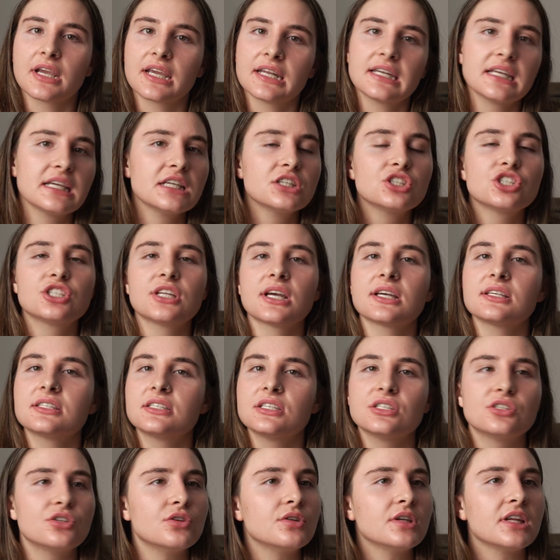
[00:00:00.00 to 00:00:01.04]
And each test
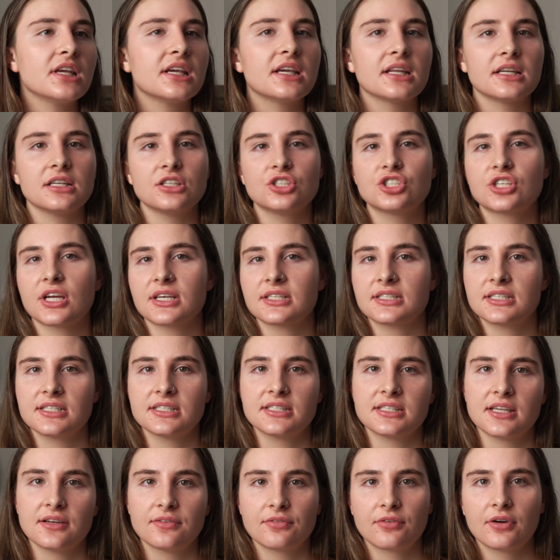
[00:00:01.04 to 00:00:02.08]
is unique and each test is
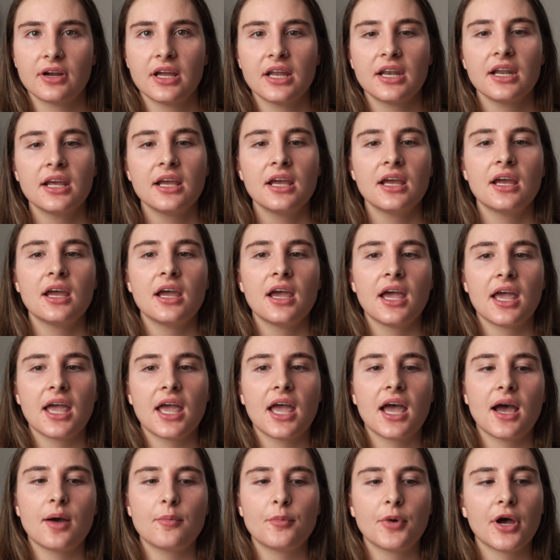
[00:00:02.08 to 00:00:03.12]
different,
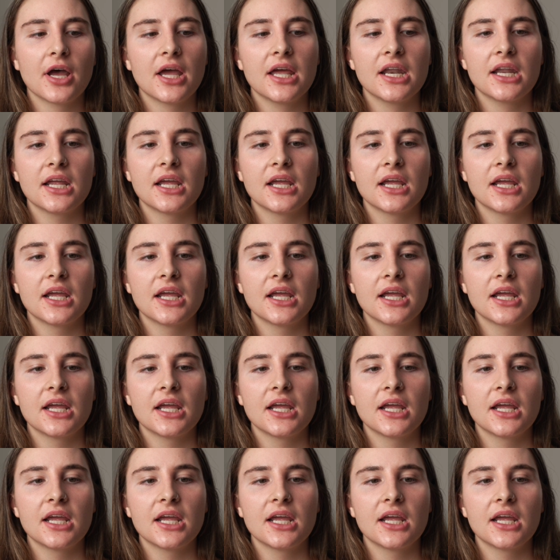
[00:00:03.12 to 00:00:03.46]
but